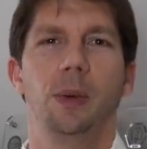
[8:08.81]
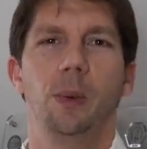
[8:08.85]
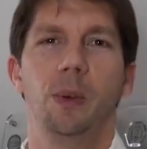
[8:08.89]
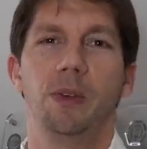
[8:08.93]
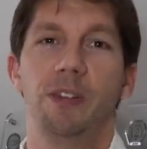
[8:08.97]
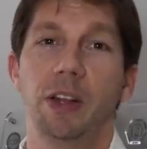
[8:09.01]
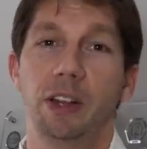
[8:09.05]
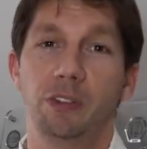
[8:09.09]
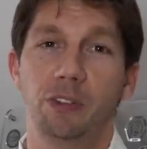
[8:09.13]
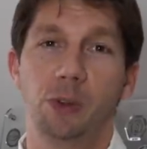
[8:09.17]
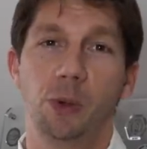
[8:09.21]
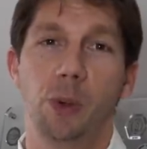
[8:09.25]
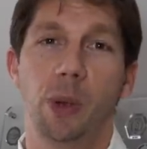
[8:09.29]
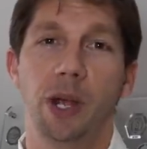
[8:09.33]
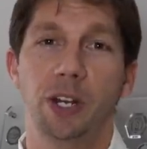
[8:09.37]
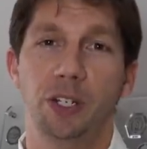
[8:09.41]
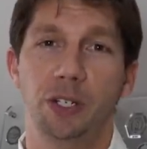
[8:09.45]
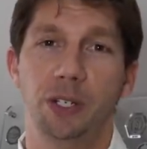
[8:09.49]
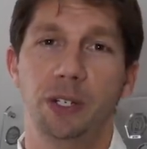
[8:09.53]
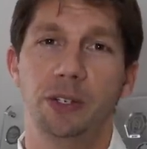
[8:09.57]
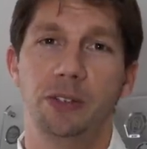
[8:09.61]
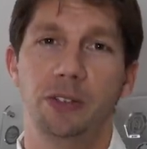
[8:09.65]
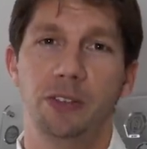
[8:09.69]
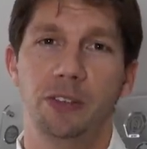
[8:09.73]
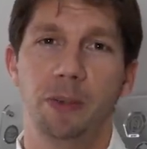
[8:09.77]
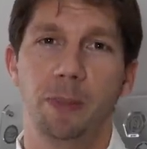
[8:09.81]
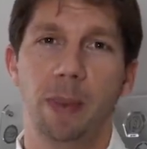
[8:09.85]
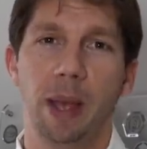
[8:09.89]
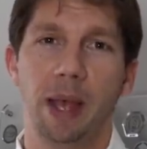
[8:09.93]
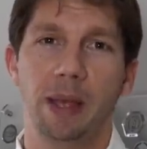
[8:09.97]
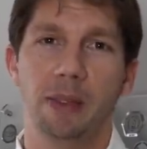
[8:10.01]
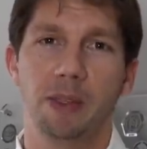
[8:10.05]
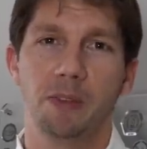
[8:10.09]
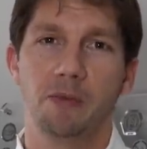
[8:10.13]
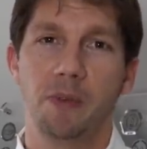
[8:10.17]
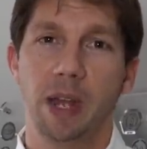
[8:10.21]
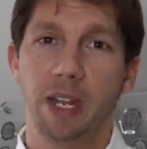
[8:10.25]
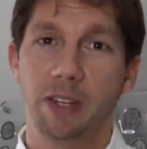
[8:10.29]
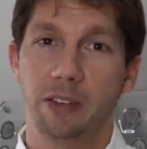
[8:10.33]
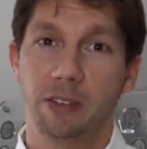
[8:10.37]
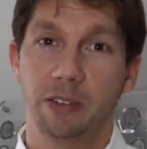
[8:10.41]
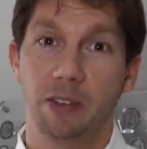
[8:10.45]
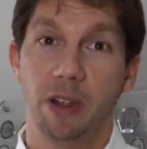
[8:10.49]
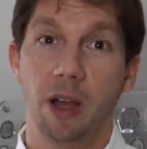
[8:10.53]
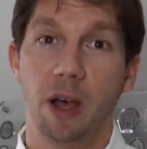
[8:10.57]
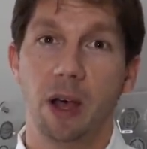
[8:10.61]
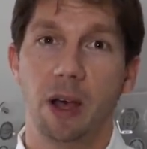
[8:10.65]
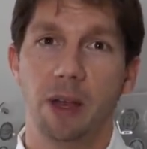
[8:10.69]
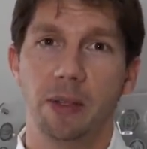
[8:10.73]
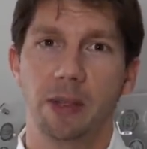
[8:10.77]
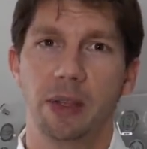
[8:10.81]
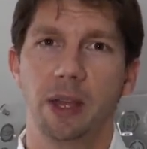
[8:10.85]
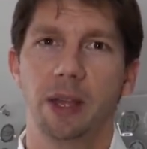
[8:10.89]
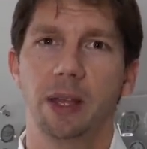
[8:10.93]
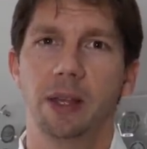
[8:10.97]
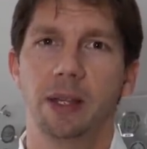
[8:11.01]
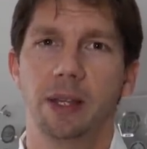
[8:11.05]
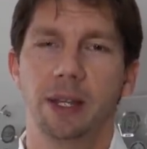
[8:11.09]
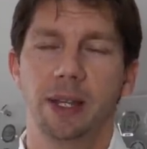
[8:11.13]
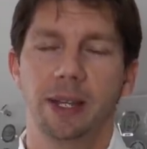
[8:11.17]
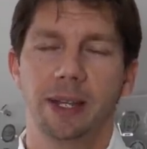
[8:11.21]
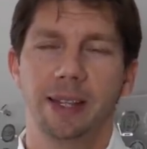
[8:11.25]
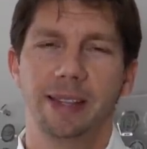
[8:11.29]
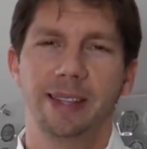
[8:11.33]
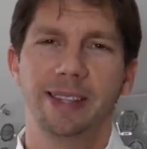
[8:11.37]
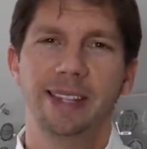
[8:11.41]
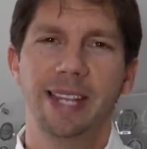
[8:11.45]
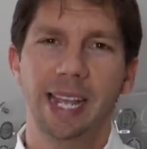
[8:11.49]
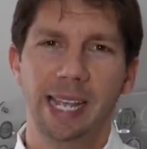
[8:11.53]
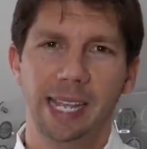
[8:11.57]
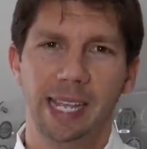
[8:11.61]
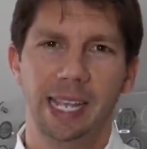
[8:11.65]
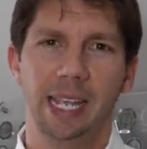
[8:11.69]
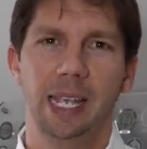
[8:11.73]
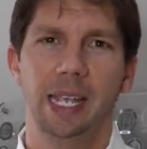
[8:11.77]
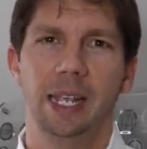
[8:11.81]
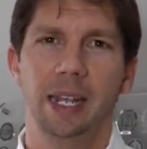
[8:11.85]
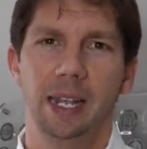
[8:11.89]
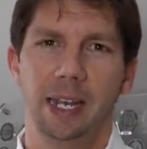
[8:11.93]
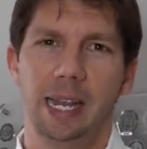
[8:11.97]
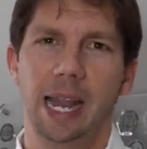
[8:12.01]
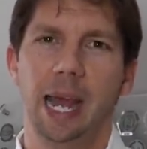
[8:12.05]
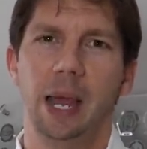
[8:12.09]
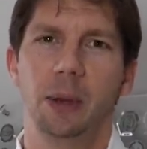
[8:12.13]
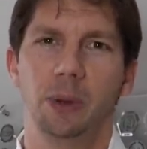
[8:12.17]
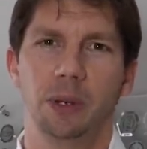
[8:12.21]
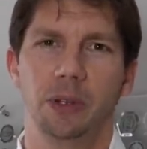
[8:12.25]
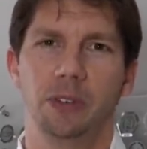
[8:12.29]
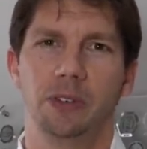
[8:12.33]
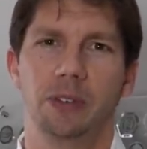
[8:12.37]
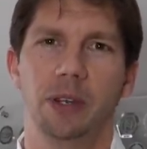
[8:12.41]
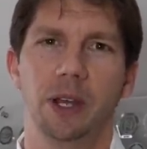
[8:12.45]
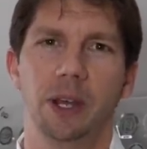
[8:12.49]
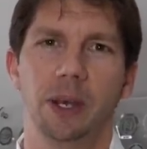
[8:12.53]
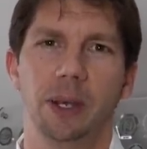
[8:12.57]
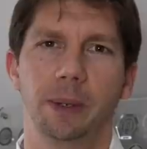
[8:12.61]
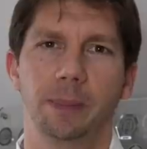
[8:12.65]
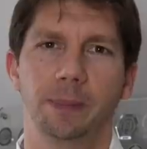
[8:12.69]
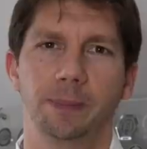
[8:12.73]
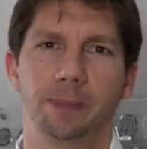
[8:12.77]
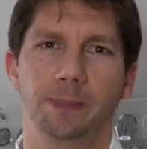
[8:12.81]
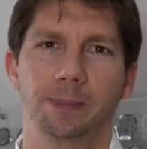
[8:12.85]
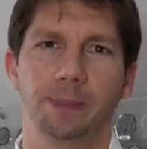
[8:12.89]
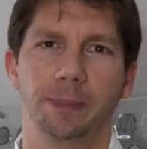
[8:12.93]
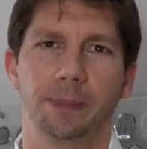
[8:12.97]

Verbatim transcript: We've had some questions about the red star, the Niki Lauda star.